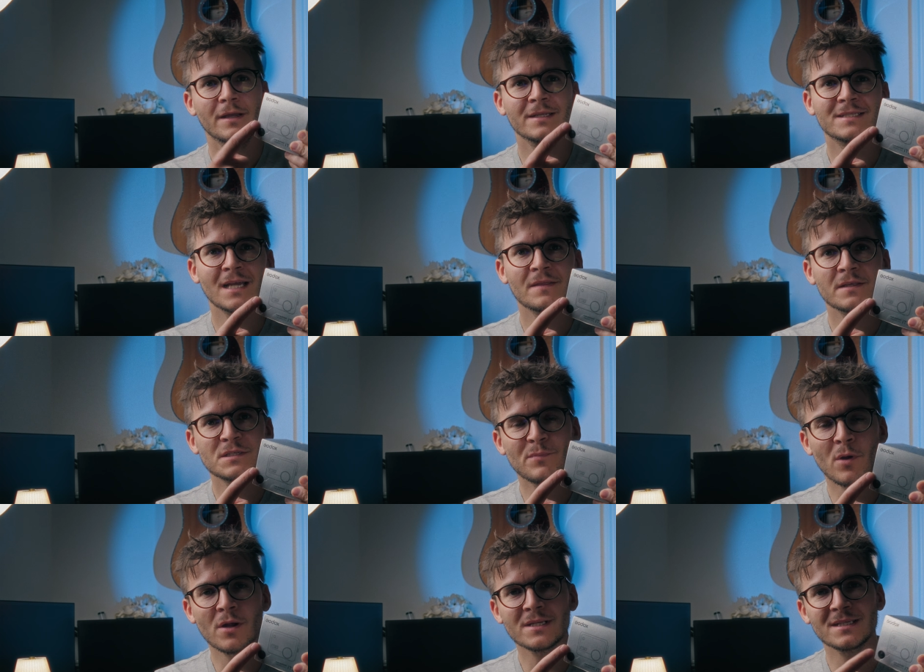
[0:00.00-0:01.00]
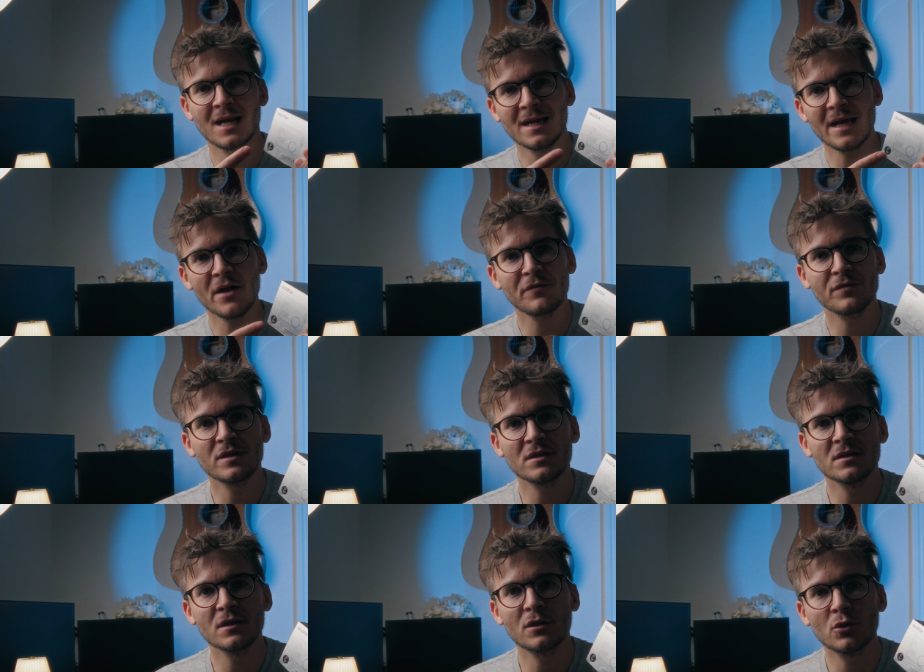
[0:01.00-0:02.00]
Inside this box, I have
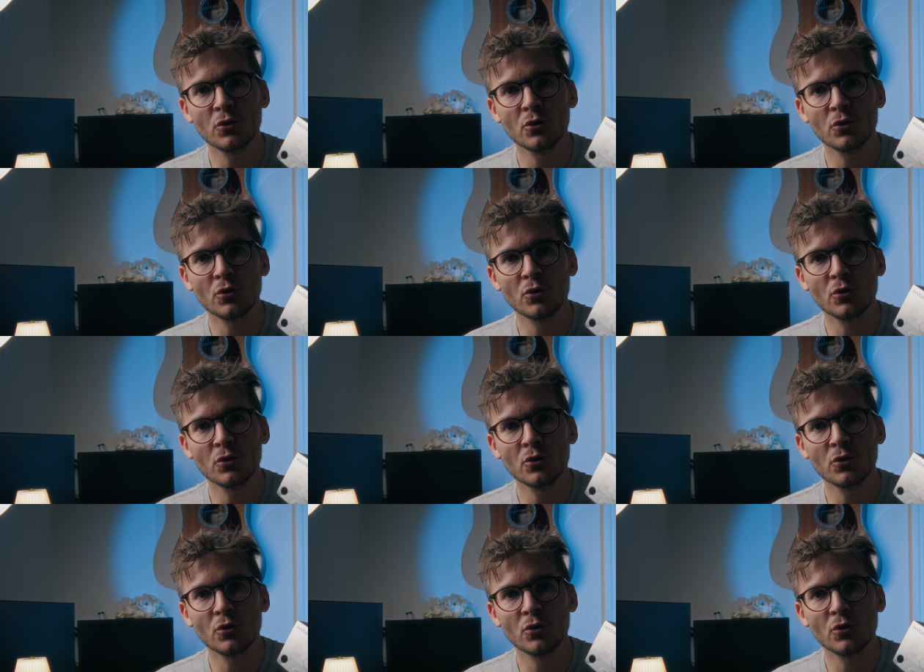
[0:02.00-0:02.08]
the